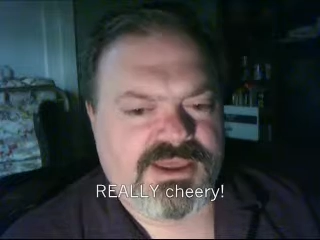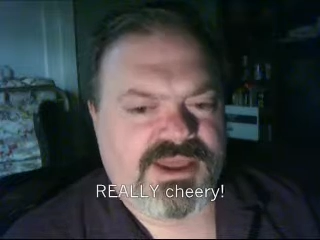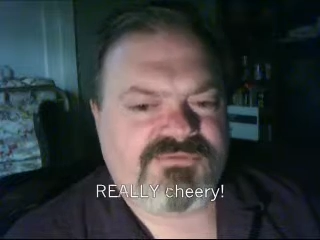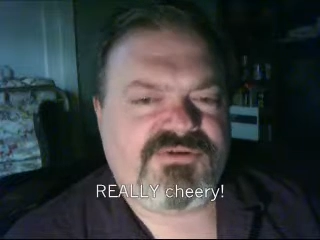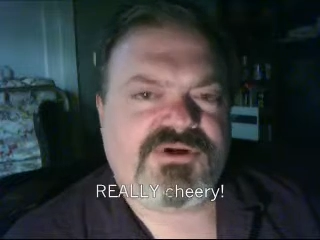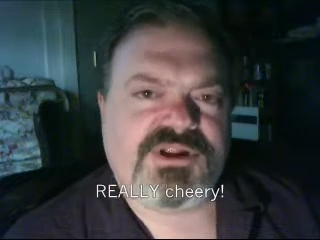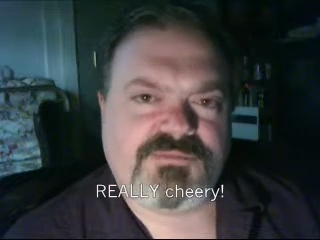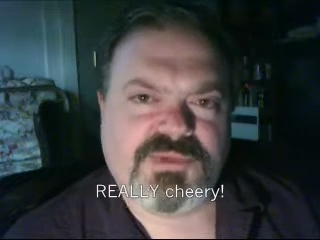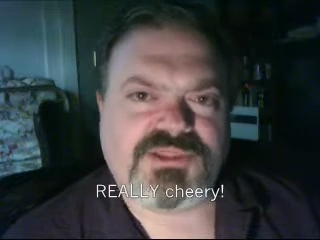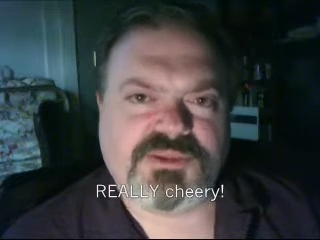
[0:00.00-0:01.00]
I figured
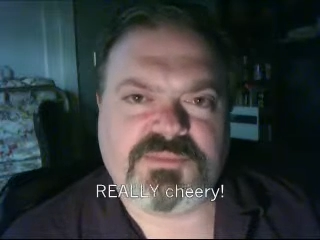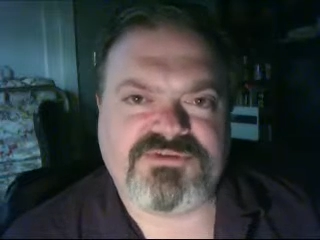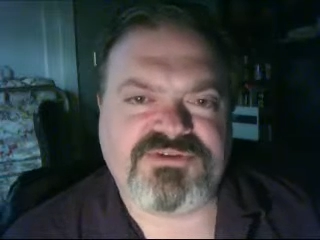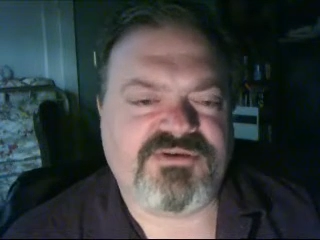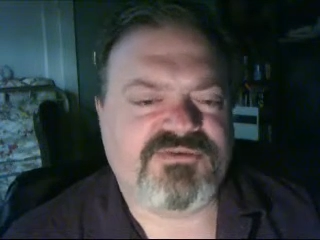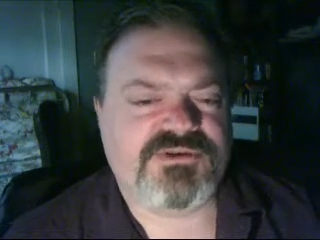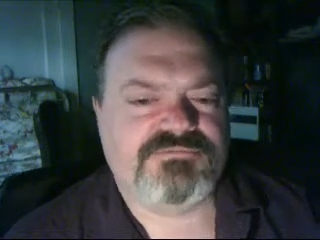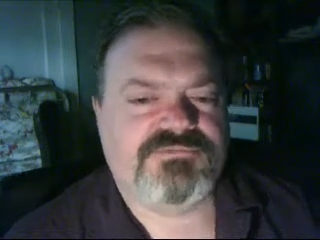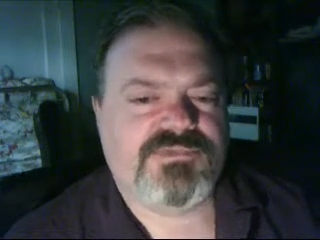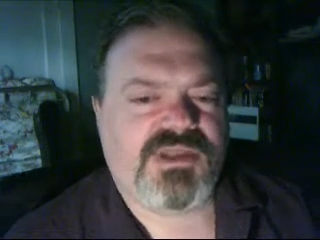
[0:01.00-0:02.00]
I'd make the best of it,
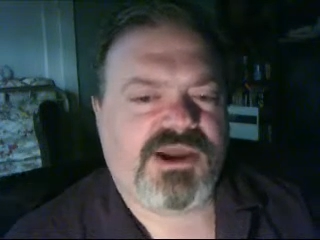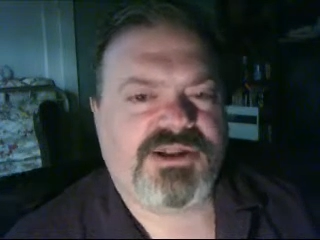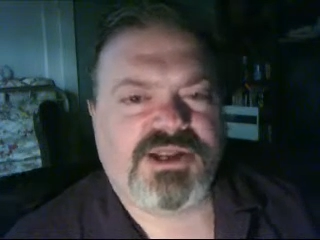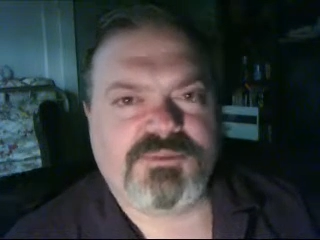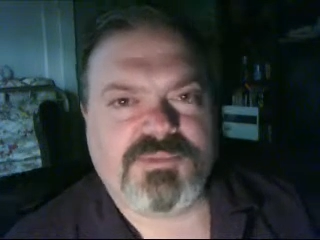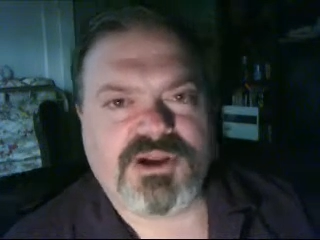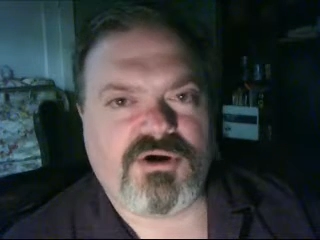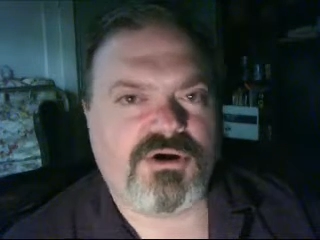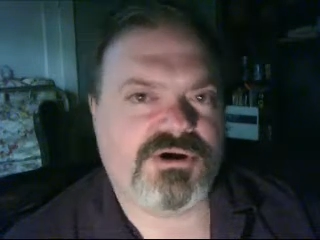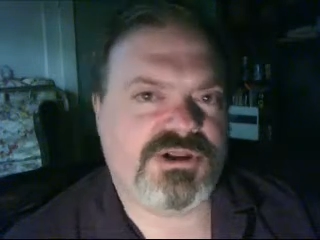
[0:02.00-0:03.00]
and I go down to my
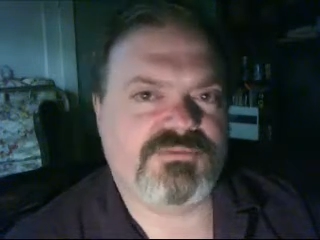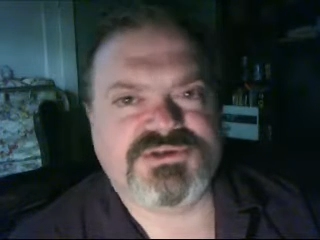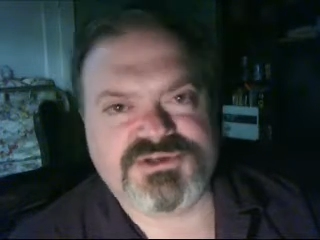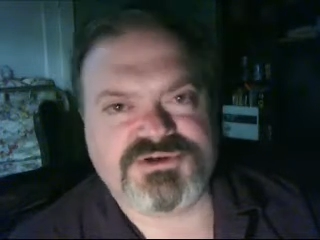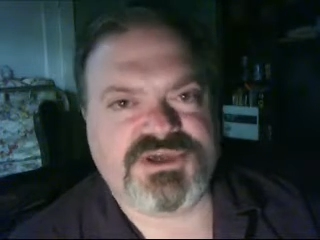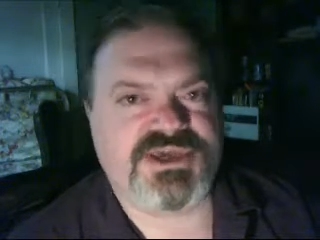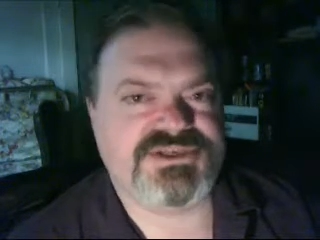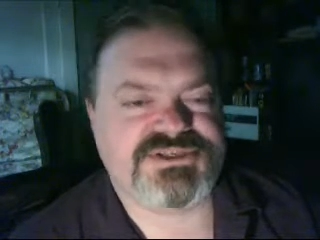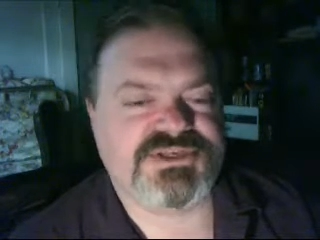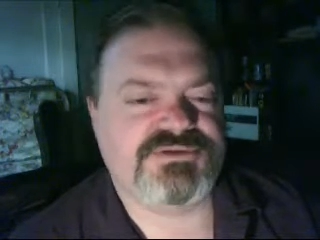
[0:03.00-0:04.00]
car and get my
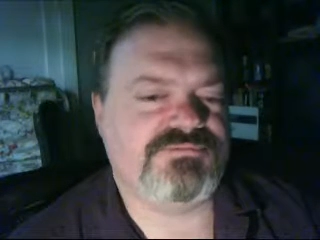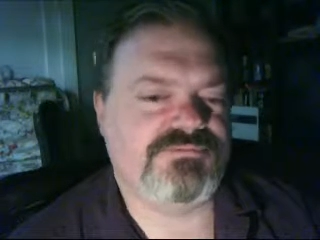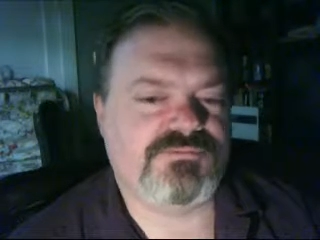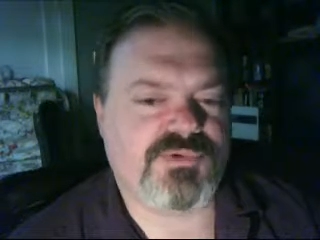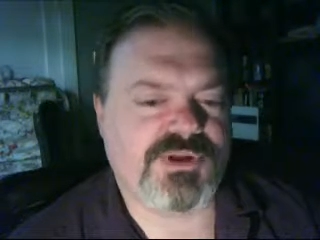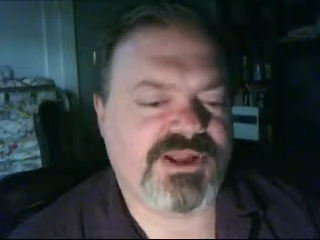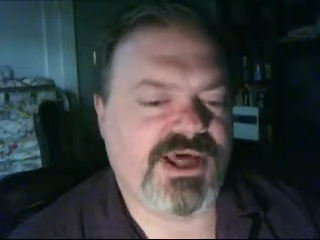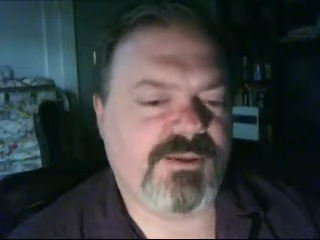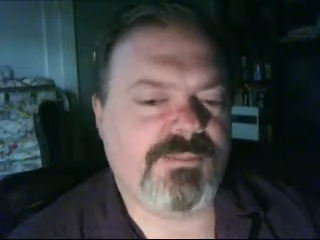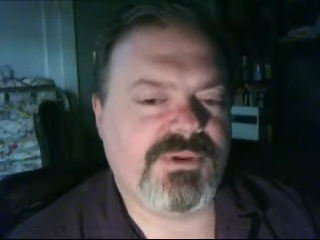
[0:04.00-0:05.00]
suitcase and bring it
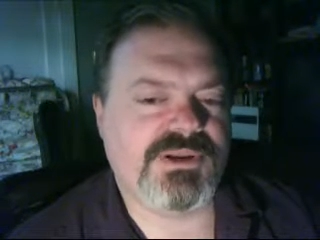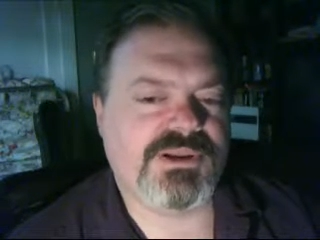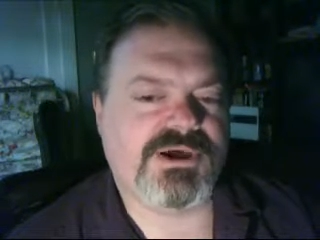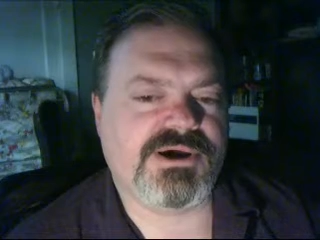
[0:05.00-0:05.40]
up and